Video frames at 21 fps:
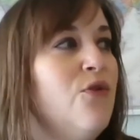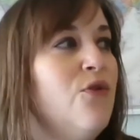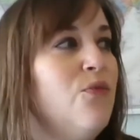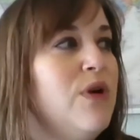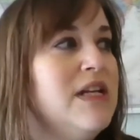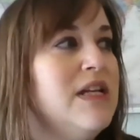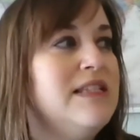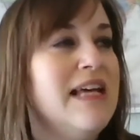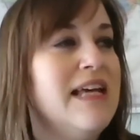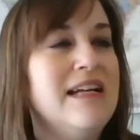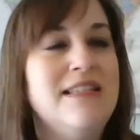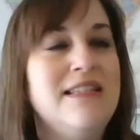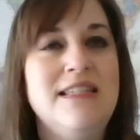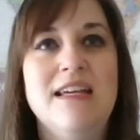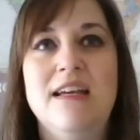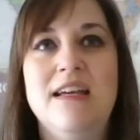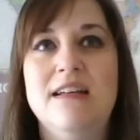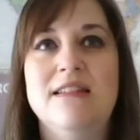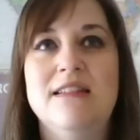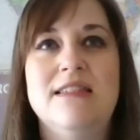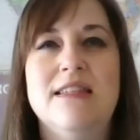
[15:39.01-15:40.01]
What is that
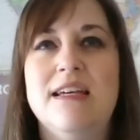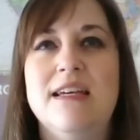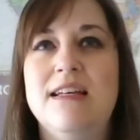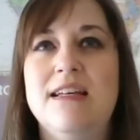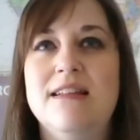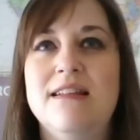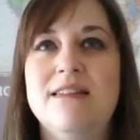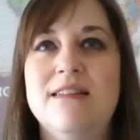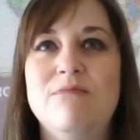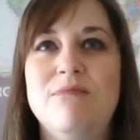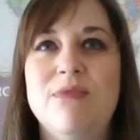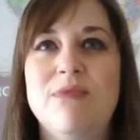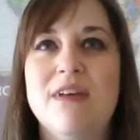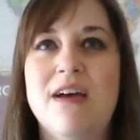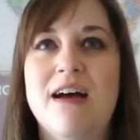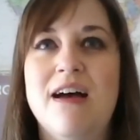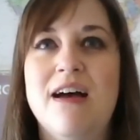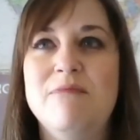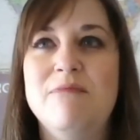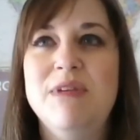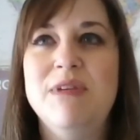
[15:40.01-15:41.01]
saying? It's like,
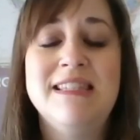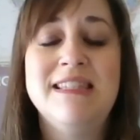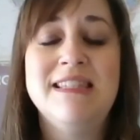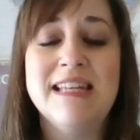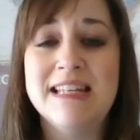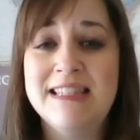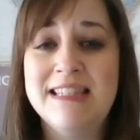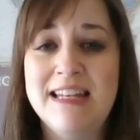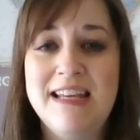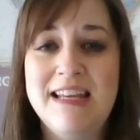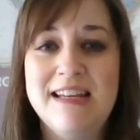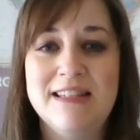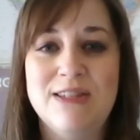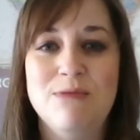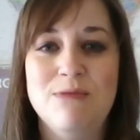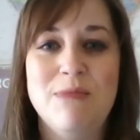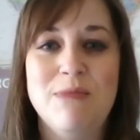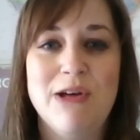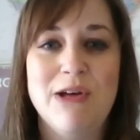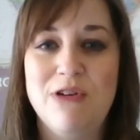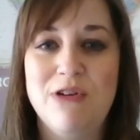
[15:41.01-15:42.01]
necessity is the
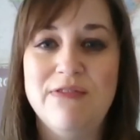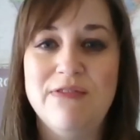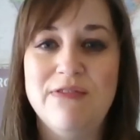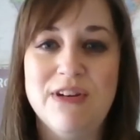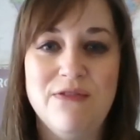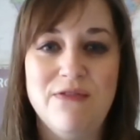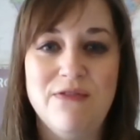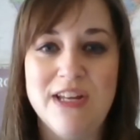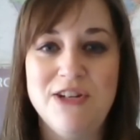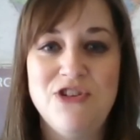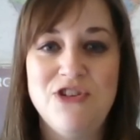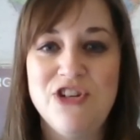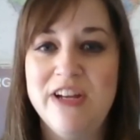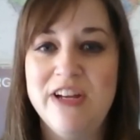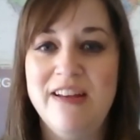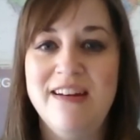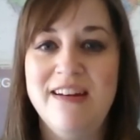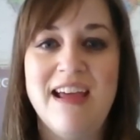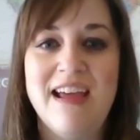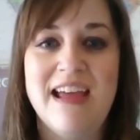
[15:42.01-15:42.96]
mother of invention.